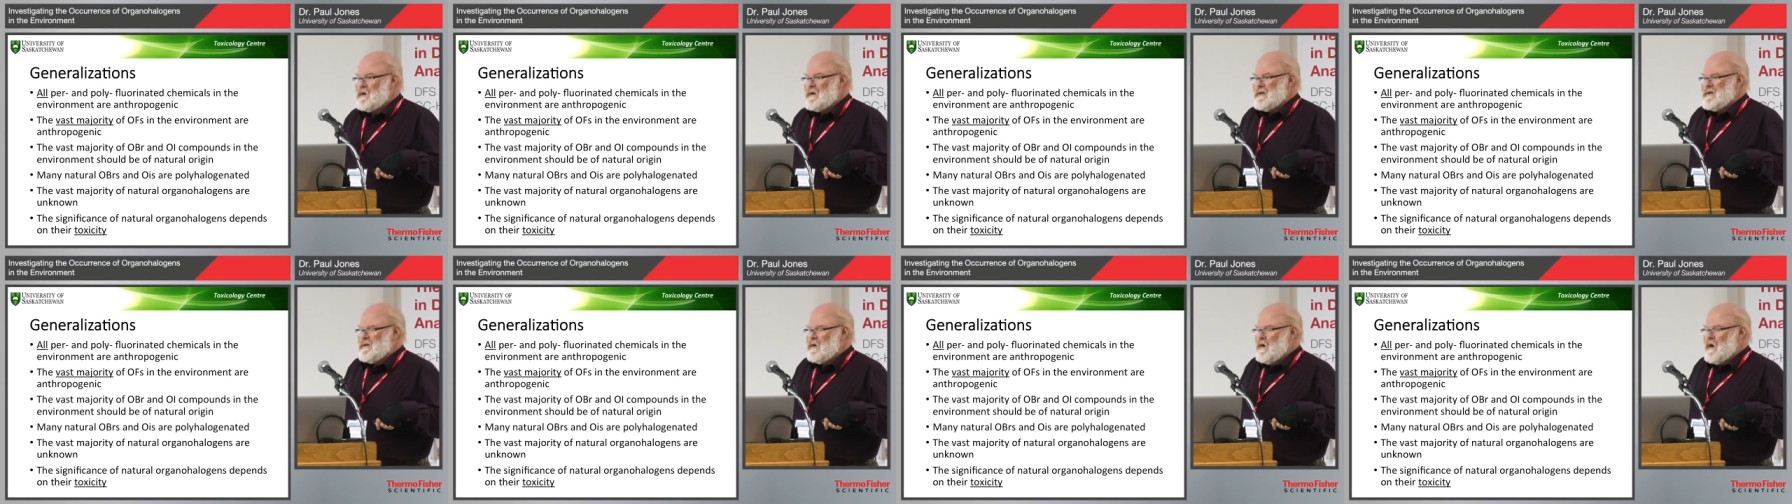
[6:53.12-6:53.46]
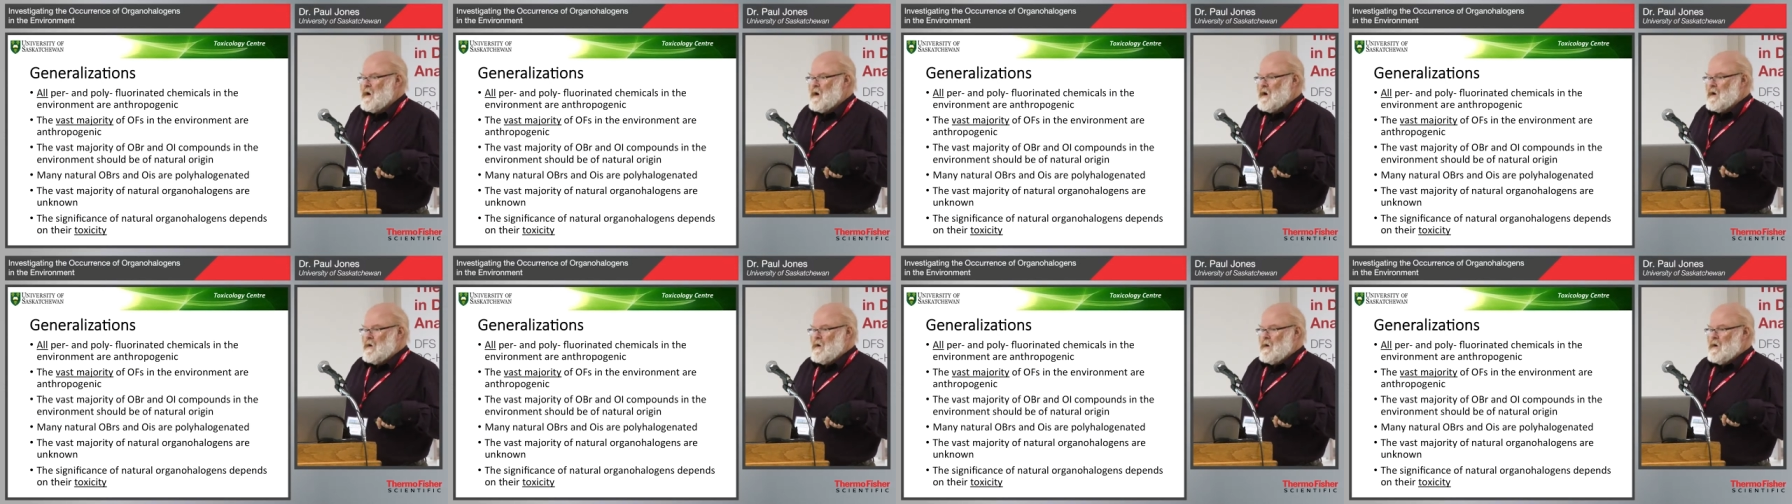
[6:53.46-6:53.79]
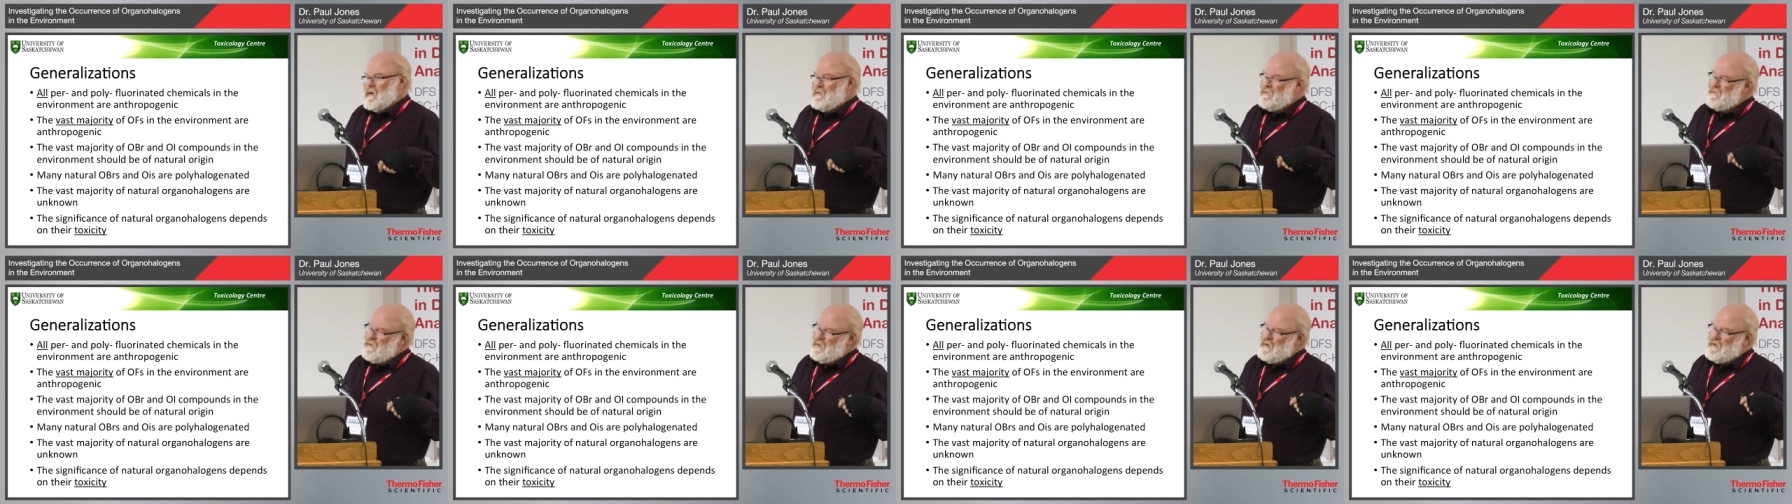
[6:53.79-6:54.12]
There are
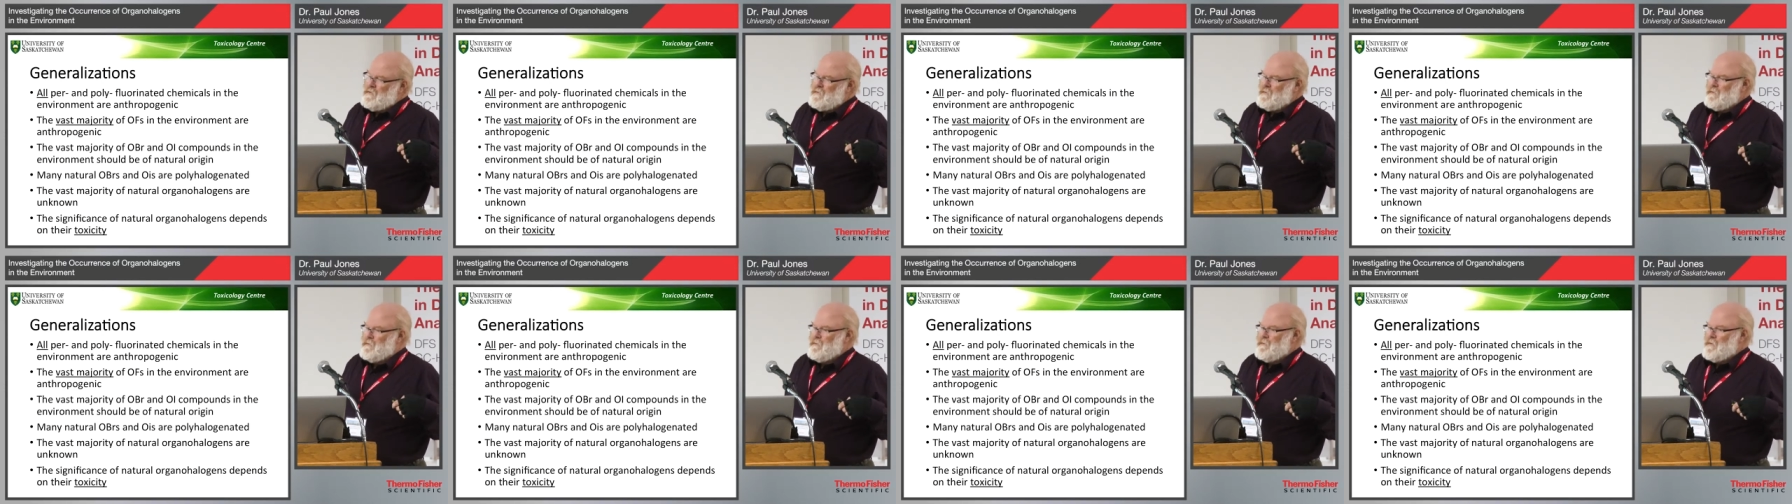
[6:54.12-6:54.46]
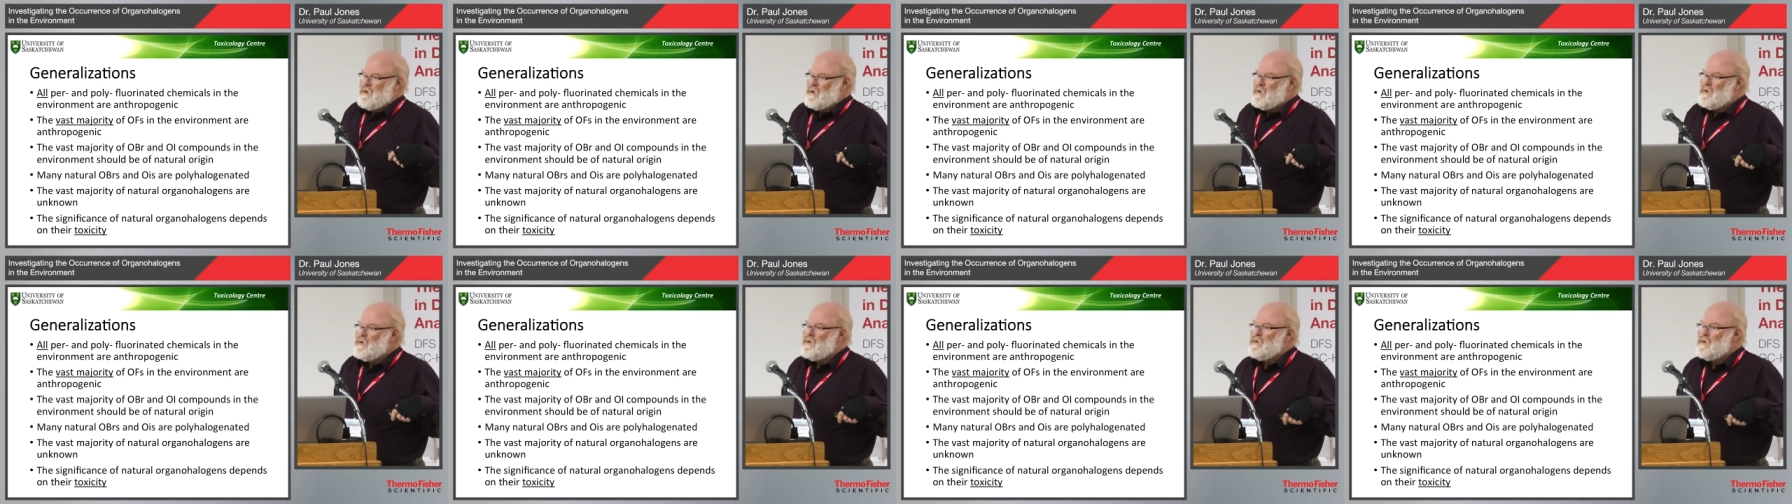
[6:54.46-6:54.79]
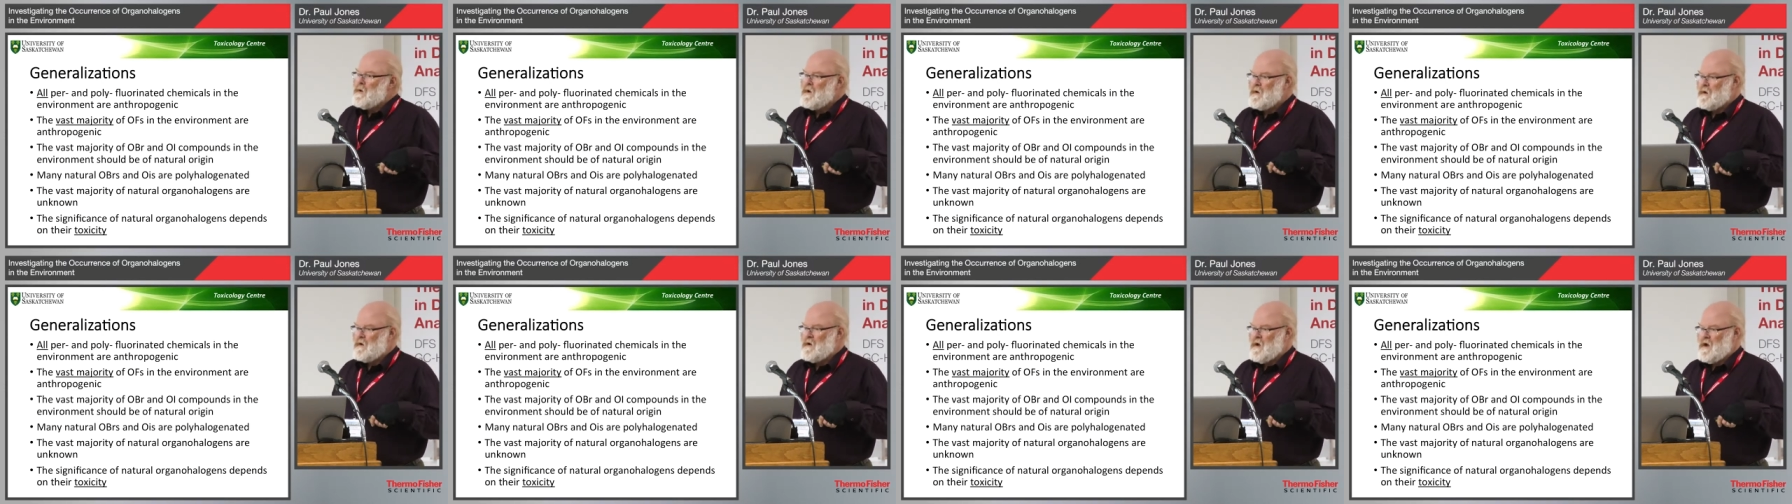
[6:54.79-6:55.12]
uh, very few
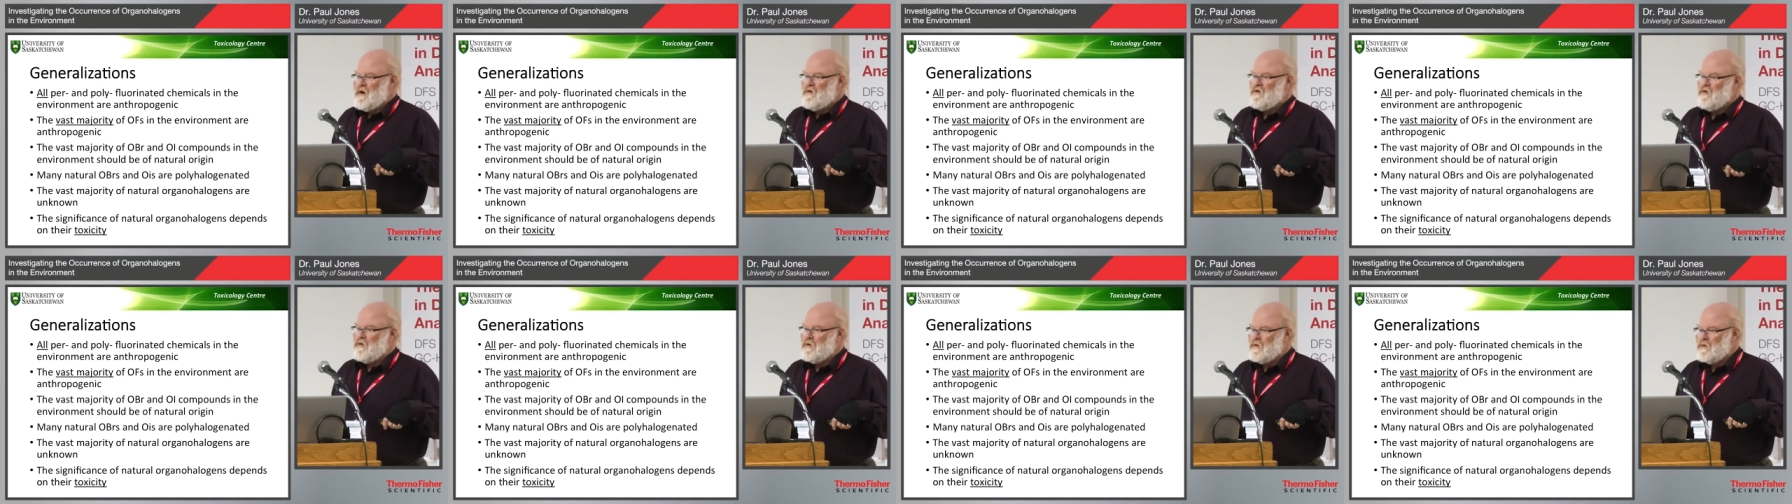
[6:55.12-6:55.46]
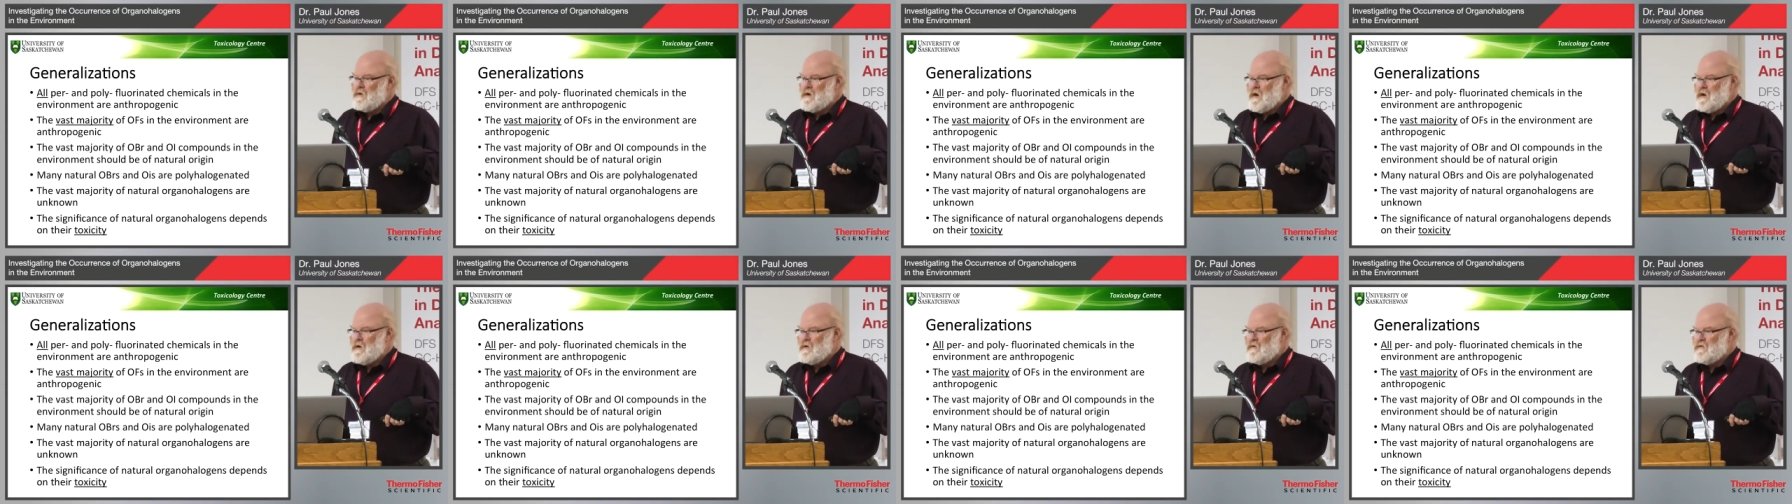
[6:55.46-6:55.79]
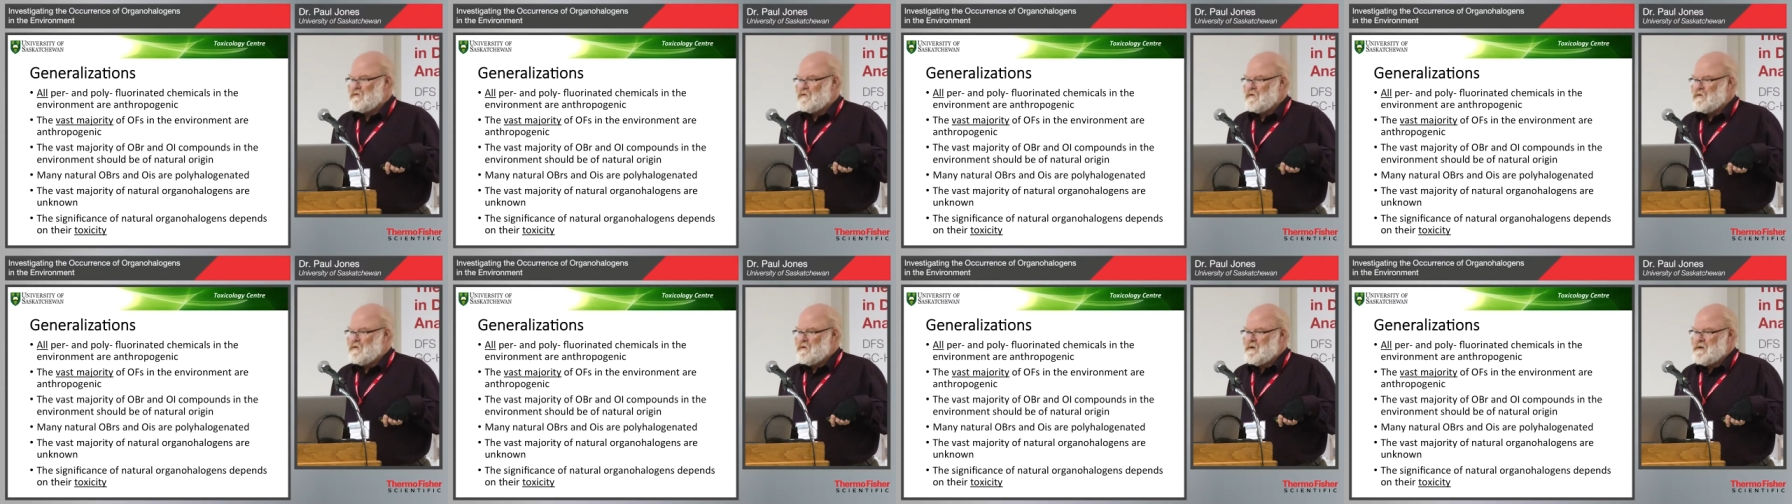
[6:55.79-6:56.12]
natural
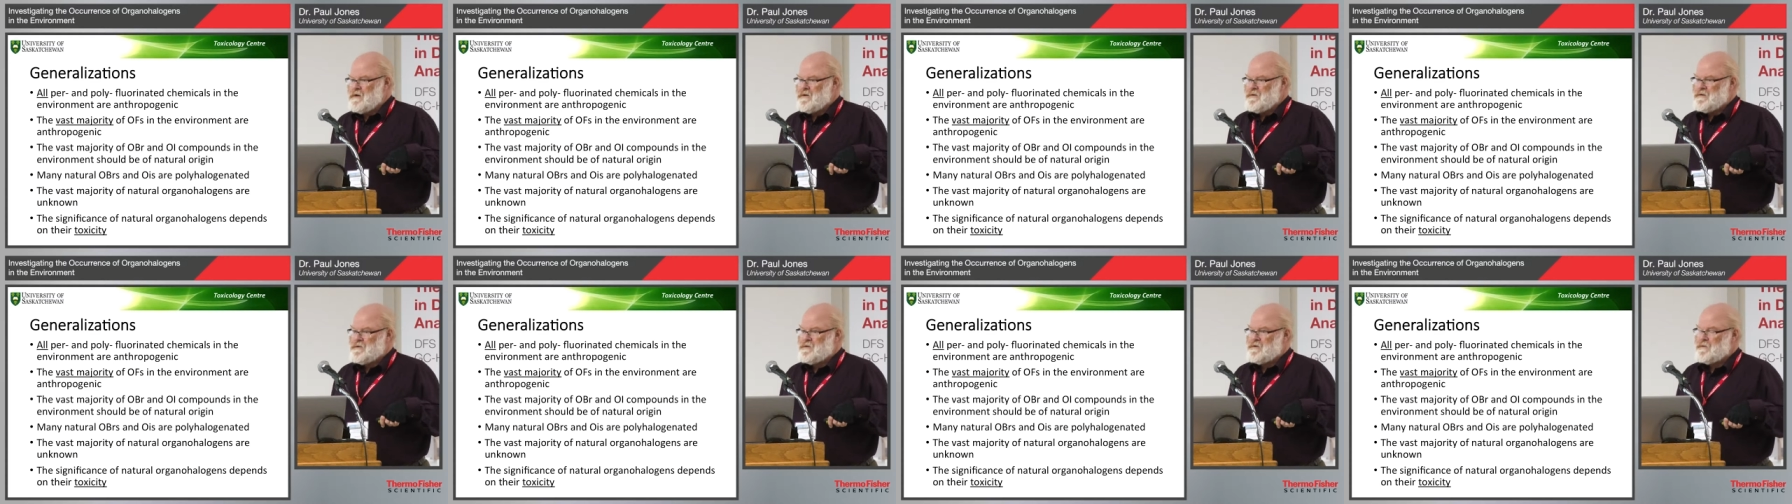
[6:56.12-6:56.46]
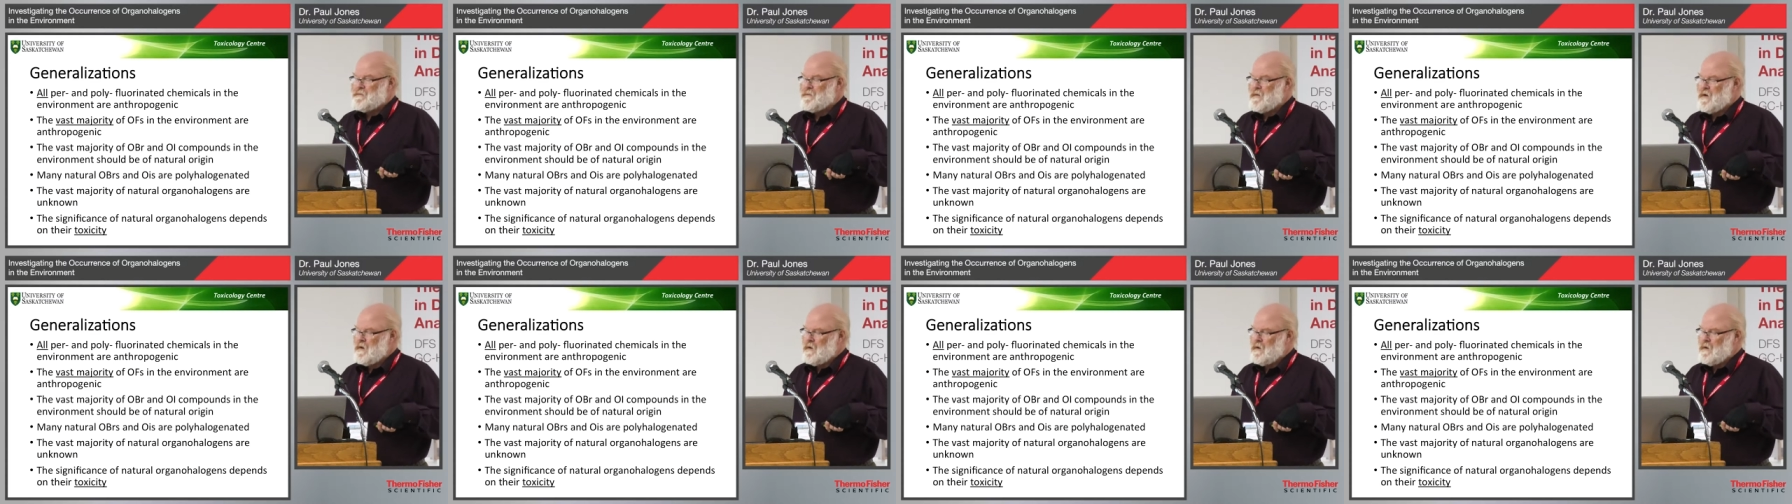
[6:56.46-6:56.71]
organofluorines.